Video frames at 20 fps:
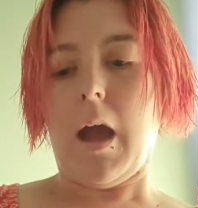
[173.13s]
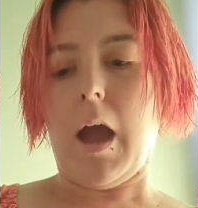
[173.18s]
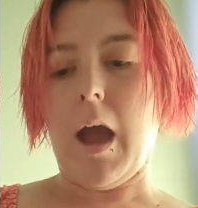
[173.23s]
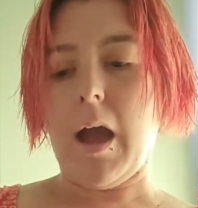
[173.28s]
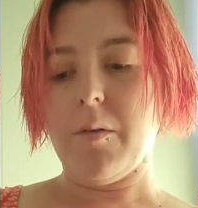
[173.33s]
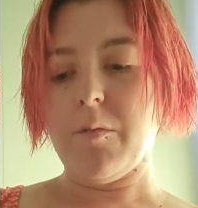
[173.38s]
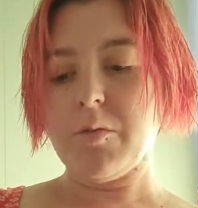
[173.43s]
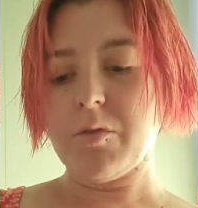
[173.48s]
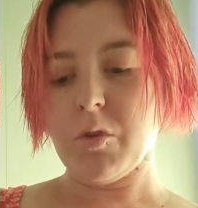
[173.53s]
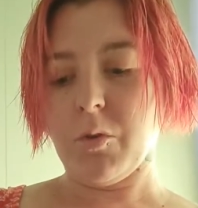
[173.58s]

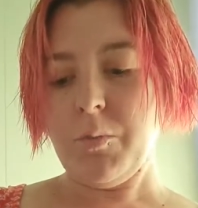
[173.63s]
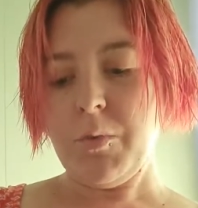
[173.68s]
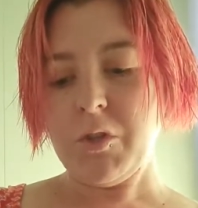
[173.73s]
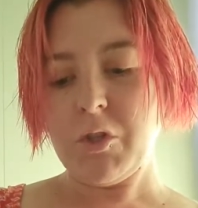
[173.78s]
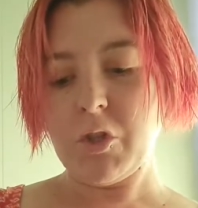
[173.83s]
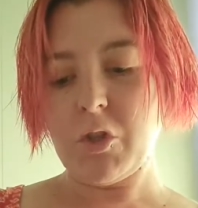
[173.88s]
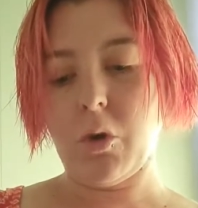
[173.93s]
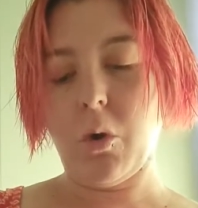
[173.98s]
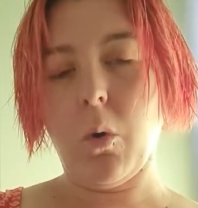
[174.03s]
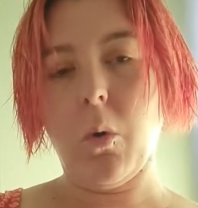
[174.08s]
I was
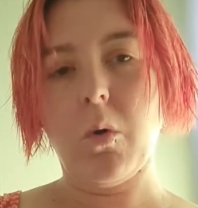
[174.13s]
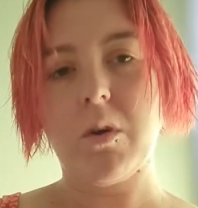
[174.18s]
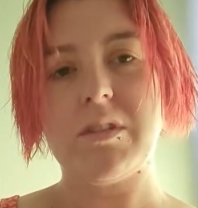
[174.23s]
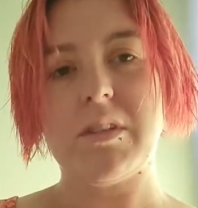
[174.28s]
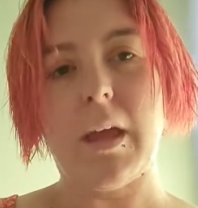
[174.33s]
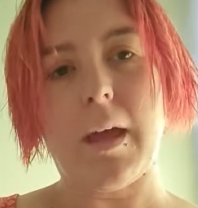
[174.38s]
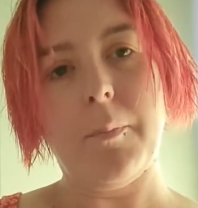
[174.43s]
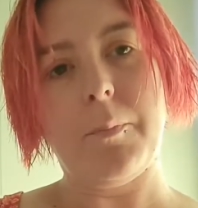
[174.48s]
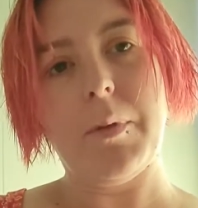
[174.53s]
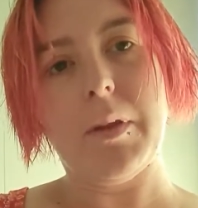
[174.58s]
almost caught
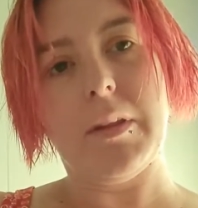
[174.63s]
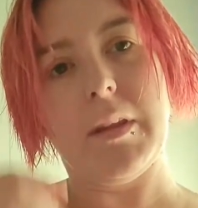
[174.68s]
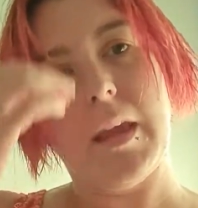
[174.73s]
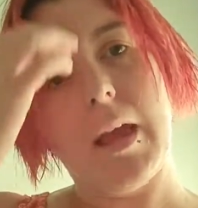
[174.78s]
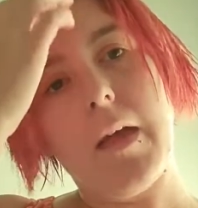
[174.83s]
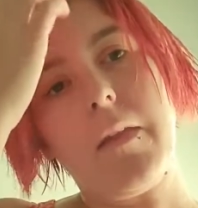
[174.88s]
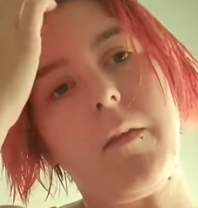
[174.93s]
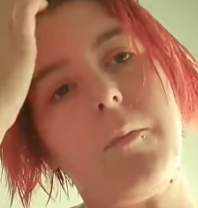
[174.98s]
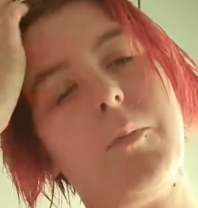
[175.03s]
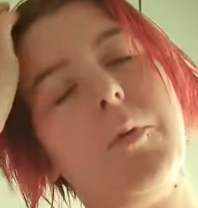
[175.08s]
up in the
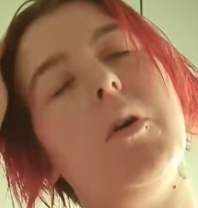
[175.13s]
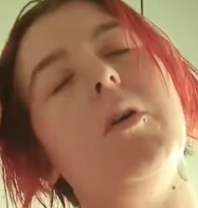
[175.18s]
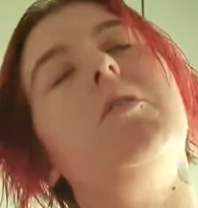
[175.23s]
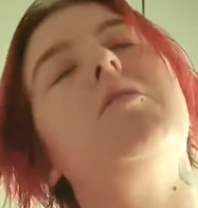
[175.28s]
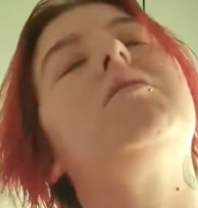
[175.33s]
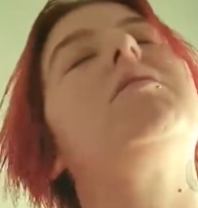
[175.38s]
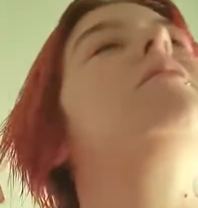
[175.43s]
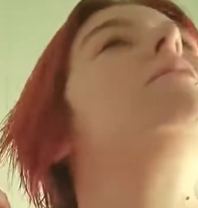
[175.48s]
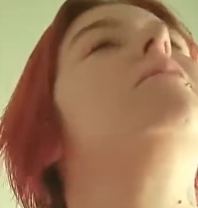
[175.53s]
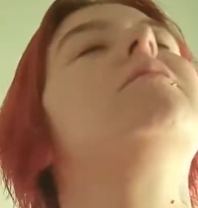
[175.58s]
other
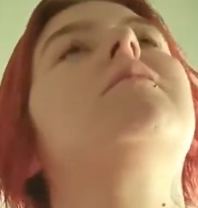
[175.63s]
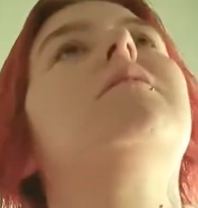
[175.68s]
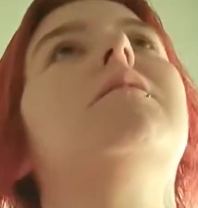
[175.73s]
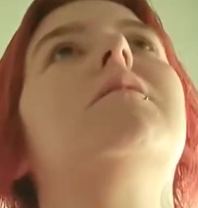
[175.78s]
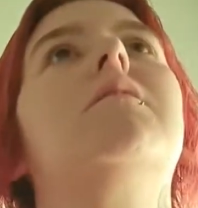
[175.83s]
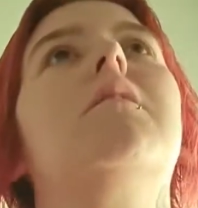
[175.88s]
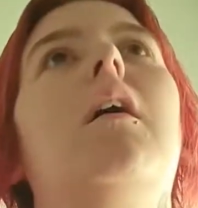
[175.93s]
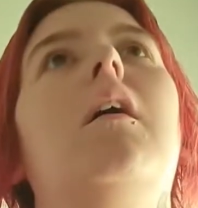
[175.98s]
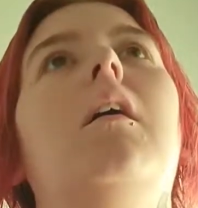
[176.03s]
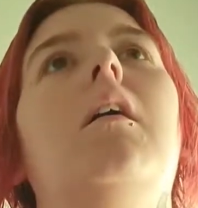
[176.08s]

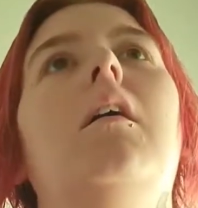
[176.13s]
person's,